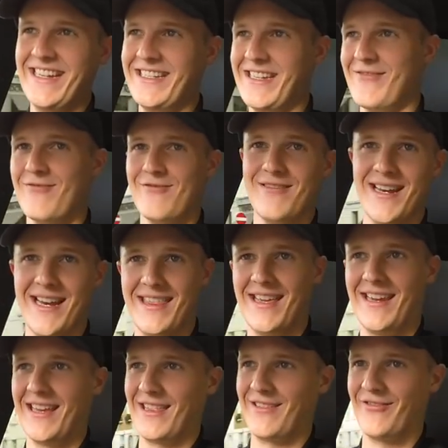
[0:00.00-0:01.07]
Didn't really
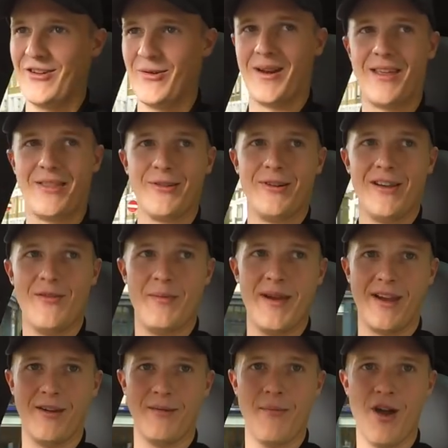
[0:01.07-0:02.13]
think it through, and I thought it would
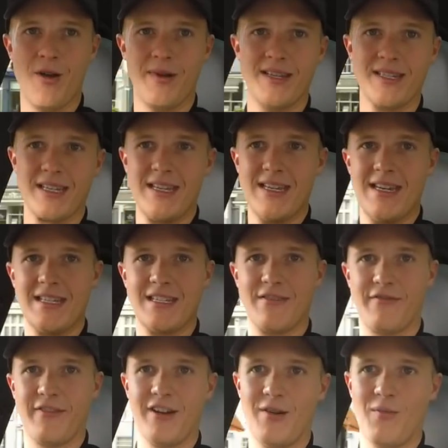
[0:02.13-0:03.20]
be a good moment
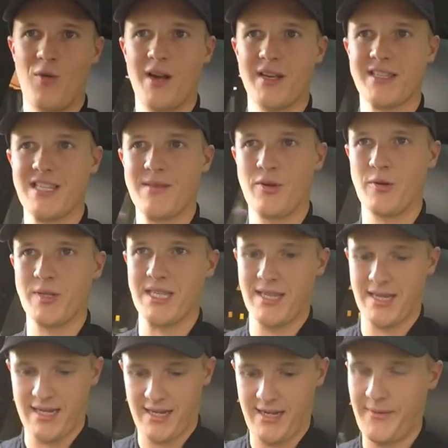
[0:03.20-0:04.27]
to film while Sybil was
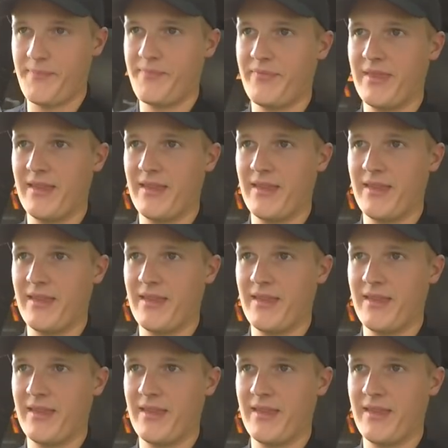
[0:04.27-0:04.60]
in the car.